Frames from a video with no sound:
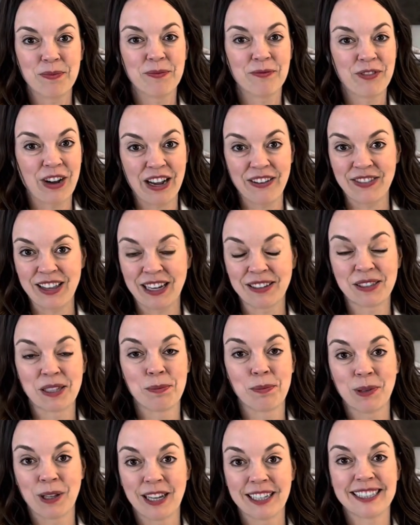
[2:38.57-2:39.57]

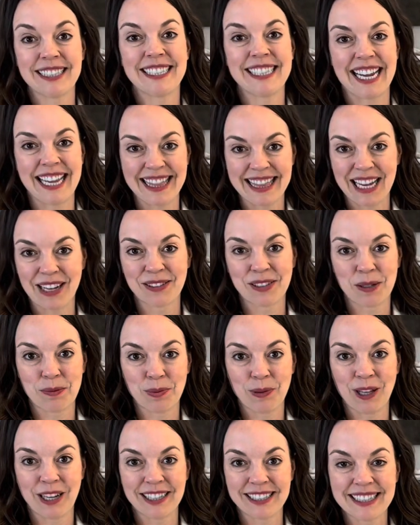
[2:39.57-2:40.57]
$5,000 plus, $10,000
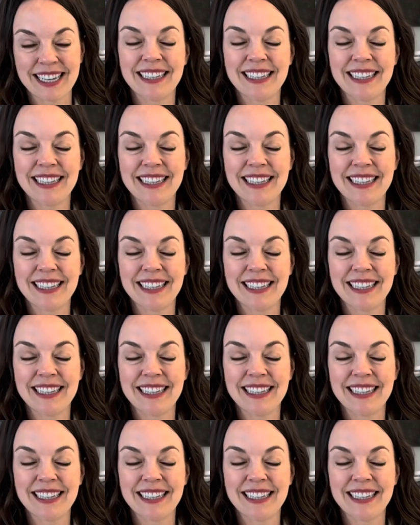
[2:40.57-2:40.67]
plus,